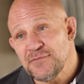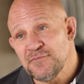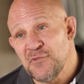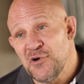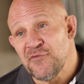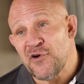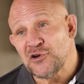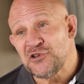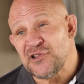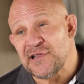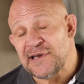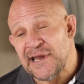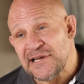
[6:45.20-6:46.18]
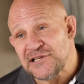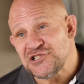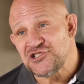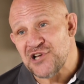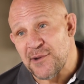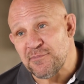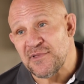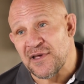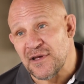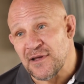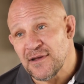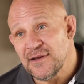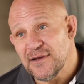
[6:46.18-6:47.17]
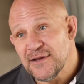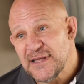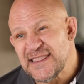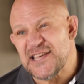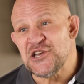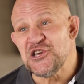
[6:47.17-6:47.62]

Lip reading: move on to the next chapter, the